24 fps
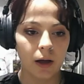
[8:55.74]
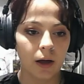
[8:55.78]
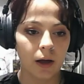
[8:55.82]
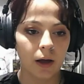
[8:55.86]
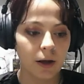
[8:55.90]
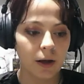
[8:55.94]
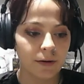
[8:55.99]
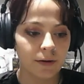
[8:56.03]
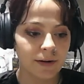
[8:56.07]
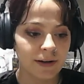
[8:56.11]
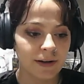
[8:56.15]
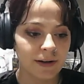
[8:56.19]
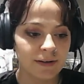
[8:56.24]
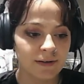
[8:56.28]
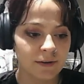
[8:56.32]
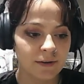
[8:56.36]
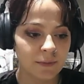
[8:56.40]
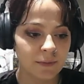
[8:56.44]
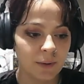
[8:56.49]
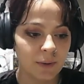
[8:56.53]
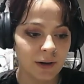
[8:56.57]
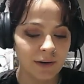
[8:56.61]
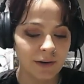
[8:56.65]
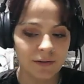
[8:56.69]
Alright, so
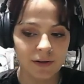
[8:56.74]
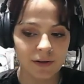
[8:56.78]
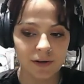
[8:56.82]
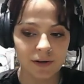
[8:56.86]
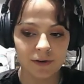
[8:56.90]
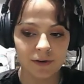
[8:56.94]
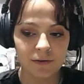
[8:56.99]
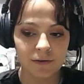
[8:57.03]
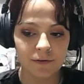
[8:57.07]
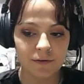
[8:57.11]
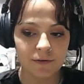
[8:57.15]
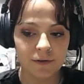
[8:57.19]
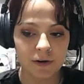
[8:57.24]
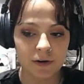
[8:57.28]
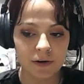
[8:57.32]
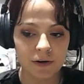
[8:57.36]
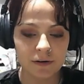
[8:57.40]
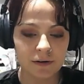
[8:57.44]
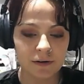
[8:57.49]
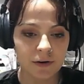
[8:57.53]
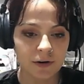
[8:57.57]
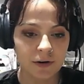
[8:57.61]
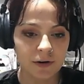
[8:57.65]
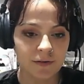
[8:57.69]
one of the
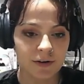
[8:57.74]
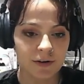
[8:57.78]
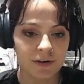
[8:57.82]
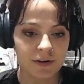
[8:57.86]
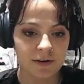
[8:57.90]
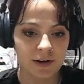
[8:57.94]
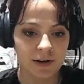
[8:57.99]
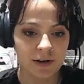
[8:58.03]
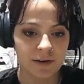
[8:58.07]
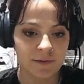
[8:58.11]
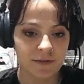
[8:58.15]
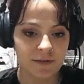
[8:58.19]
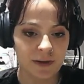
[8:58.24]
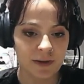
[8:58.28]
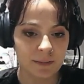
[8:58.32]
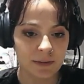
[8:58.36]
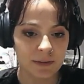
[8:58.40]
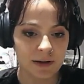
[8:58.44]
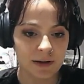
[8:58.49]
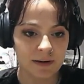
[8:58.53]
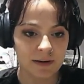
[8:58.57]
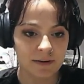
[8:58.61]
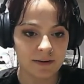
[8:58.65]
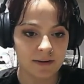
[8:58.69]
first university
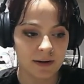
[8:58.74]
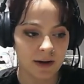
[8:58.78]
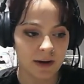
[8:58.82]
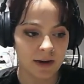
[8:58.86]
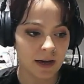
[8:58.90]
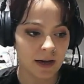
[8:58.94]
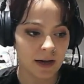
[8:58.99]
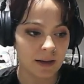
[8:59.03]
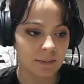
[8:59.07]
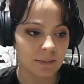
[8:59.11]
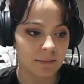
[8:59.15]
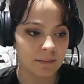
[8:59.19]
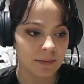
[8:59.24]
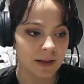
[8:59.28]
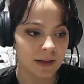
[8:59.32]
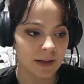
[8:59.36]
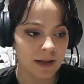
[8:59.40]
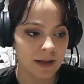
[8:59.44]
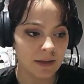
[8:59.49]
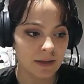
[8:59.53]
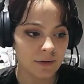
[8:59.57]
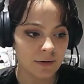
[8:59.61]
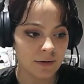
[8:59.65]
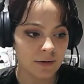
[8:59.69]
families that I am
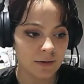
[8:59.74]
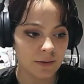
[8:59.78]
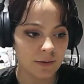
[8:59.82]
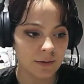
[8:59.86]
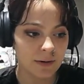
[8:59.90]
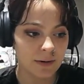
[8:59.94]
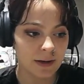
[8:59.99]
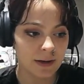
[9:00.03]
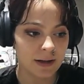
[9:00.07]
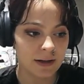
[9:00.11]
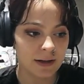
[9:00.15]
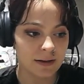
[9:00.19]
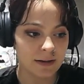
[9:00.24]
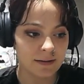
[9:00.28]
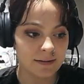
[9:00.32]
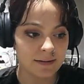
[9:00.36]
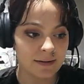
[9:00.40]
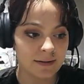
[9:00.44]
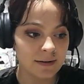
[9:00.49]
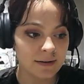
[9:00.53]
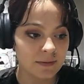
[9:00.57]
playing through is this